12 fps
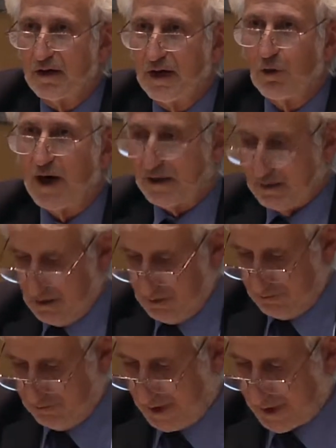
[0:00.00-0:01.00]
a wide
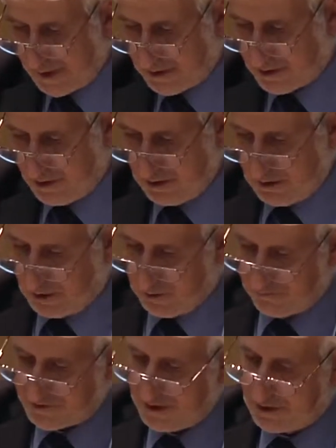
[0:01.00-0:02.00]
variety
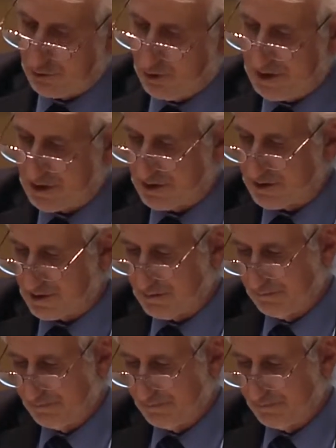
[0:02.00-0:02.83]
of situations.